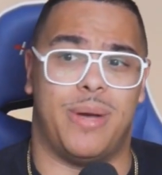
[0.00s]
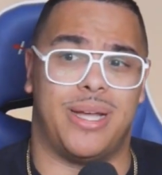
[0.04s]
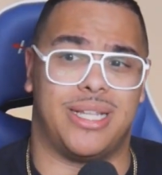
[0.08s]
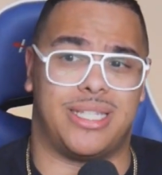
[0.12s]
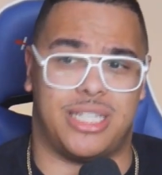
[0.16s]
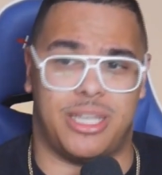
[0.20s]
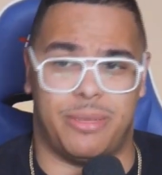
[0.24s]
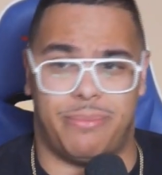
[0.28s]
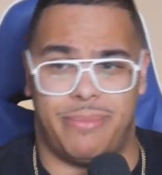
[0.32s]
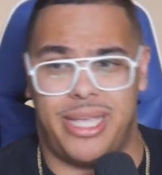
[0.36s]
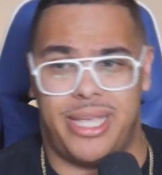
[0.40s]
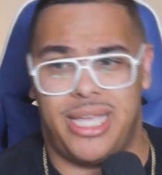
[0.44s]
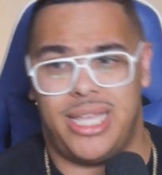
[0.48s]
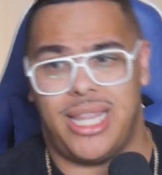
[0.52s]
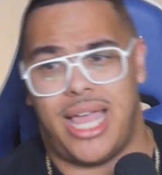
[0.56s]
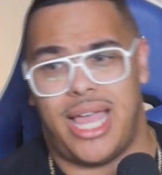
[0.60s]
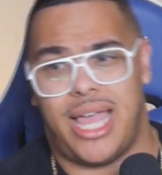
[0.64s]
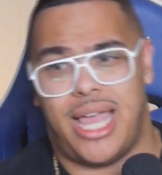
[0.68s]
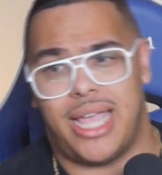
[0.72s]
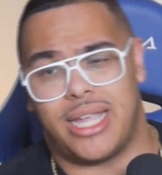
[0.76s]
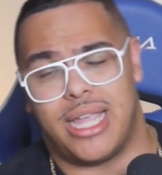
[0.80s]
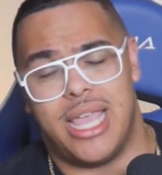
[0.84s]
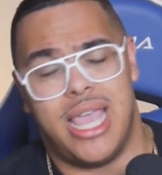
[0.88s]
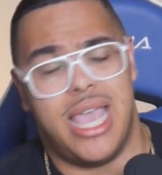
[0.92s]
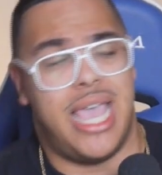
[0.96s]
But to me,
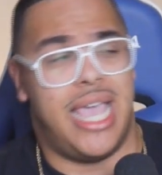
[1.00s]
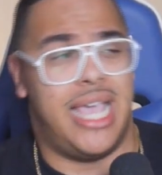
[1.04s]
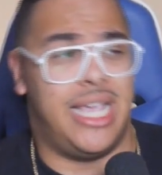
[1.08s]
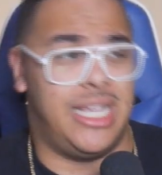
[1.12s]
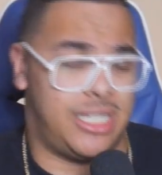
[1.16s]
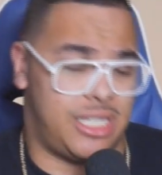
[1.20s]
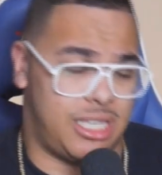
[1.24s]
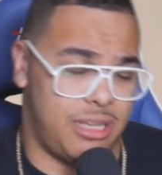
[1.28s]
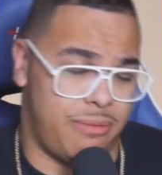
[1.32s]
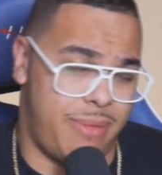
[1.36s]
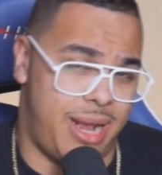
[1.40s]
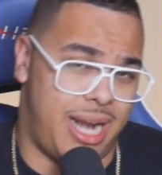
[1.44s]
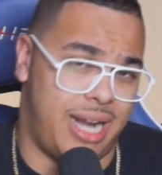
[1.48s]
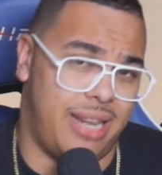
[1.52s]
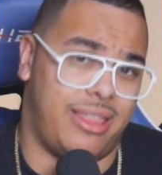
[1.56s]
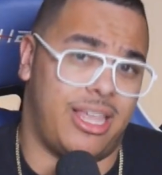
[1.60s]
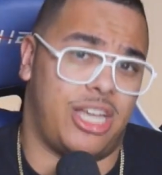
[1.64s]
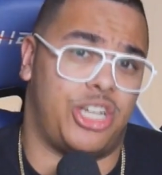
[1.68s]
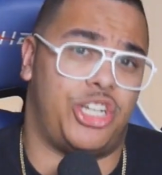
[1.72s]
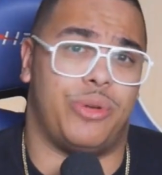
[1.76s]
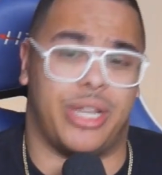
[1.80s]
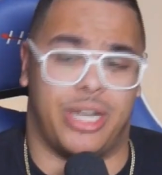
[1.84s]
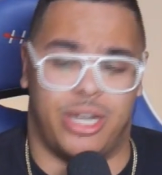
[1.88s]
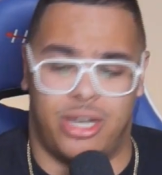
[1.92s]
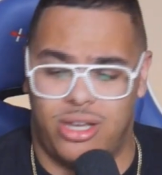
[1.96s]
like, he's somebody that
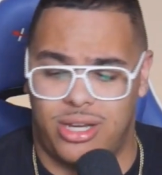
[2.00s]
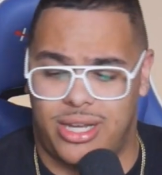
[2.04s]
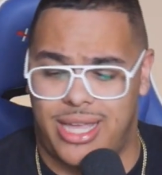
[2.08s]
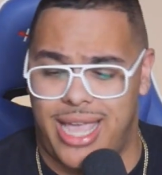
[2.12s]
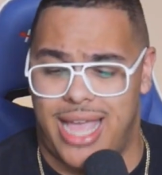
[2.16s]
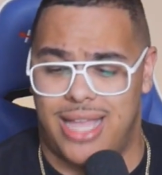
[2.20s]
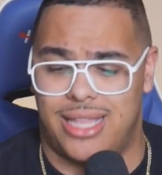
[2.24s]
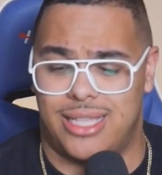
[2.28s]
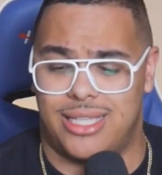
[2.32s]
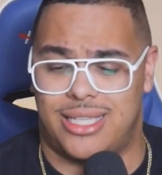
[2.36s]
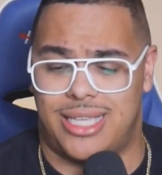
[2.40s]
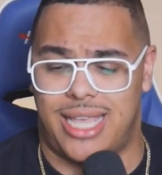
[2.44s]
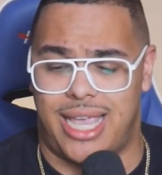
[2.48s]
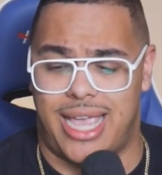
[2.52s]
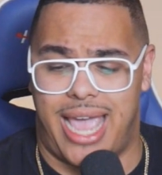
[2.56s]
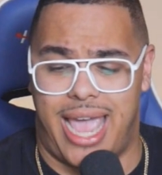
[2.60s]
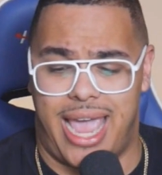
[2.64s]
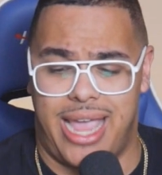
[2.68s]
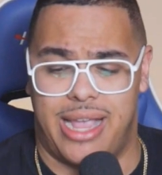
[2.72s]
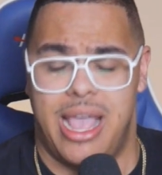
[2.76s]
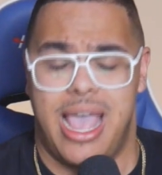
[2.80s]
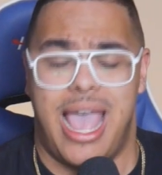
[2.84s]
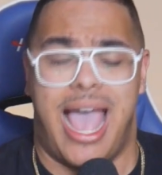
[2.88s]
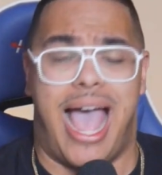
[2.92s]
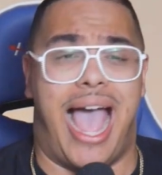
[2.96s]
you can look at and say,
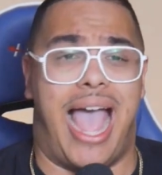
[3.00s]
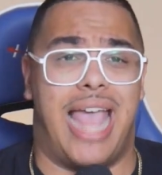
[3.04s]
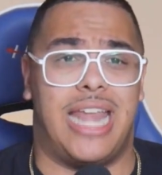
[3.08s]
hey,